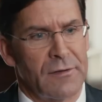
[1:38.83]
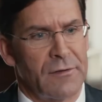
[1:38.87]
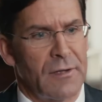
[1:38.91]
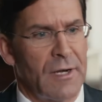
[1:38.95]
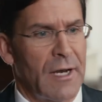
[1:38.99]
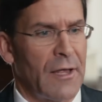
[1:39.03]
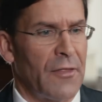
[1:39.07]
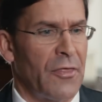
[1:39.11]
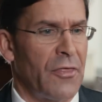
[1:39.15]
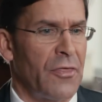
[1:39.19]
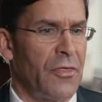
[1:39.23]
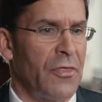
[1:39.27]
Did
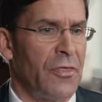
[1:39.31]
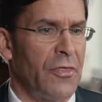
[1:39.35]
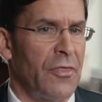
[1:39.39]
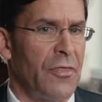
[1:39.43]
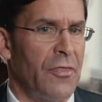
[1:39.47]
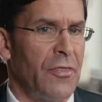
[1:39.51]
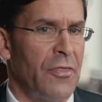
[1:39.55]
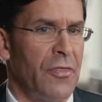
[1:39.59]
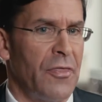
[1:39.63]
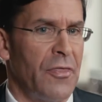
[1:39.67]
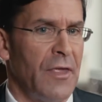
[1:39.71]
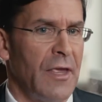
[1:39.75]
I
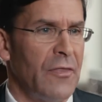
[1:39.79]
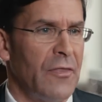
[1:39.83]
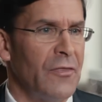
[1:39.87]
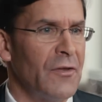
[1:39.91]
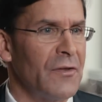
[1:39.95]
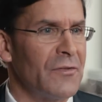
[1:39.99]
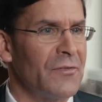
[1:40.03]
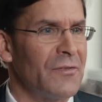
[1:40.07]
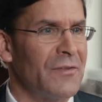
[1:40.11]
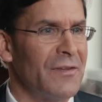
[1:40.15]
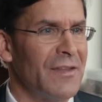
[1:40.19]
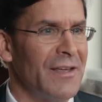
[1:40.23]
think
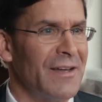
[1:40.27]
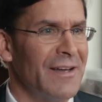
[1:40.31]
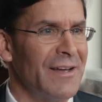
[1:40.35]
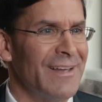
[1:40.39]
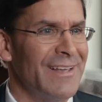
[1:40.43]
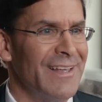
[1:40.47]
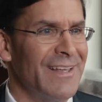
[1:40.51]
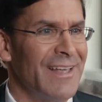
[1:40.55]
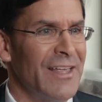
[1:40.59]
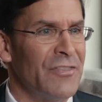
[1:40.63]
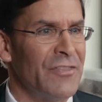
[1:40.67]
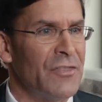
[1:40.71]
that
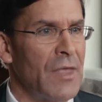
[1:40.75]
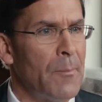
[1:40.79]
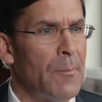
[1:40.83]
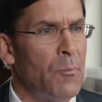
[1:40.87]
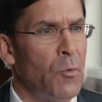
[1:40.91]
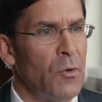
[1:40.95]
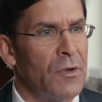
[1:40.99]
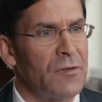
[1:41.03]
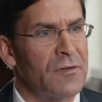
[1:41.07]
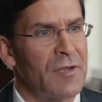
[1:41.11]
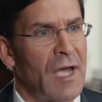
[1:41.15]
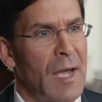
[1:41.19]
at that
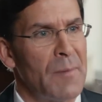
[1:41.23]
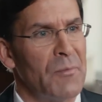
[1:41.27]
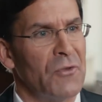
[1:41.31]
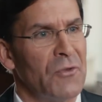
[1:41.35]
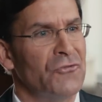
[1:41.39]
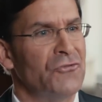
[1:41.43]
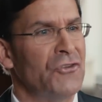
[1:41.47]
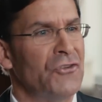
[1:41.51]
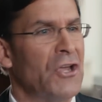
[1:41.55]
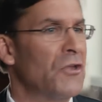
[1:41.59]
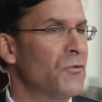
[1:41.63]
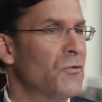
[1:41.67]
point in time,
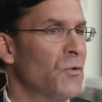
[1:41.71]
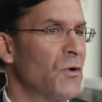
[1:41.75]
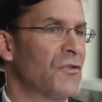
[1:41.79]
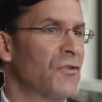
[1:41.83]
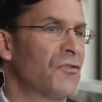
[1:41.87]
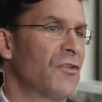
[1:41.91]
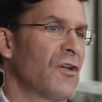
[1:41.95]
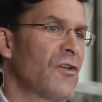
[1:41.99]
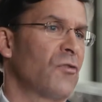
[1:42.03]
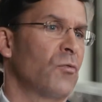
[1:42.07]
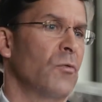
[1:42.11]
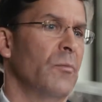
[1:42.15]
that January
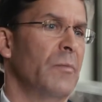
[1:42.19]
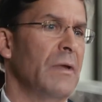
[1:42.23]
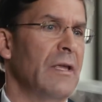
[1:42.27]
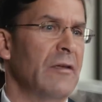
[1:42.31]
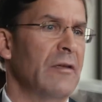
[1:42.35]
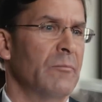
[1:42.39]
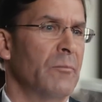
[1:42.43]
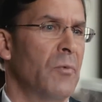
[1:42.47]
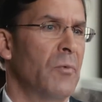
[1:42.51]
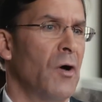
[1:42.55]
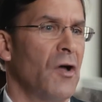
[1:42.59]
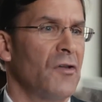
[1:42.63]
6th would be
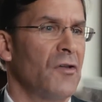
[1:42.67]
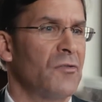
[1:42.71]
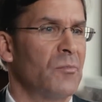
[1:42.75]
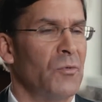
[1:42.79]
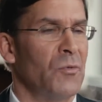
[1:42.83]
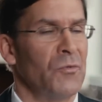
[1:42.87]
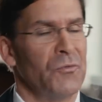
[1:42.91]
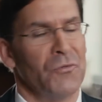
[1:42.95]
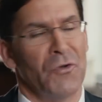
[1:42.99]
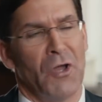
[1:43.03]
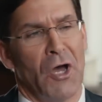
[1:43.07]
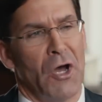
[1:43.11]

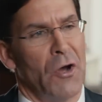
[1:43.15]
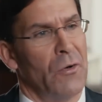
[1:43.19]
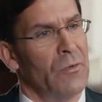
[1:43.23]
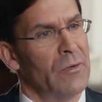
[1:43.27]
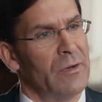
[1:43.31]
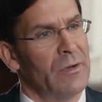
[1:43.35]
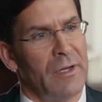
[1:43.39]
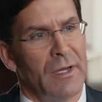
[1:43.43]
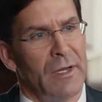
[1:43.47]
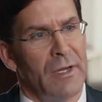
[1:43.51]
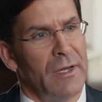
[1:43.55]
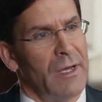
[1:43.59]
impossible? No,
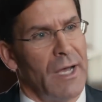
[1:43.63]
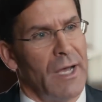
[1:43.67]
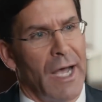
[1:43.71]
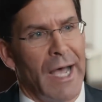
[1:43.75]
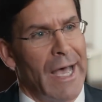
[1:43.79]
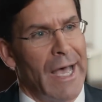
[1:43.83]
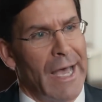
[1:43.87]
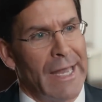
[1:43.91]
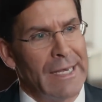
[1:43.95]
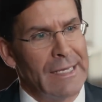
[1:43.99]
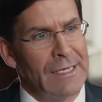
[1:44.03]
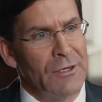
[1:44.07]

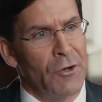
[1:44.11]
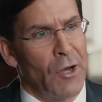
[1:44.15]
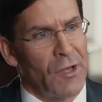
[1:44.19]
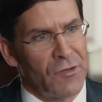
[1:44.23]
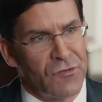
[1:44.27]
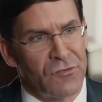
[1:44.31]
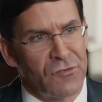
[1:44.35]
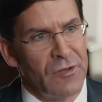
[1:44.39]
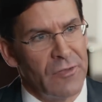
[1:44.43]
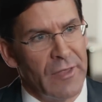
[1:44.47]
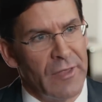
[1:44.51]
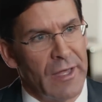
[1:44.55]
I did
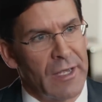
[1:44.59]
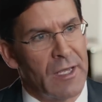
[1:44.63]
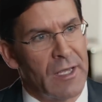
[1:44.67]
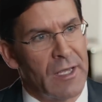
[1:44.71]
not see that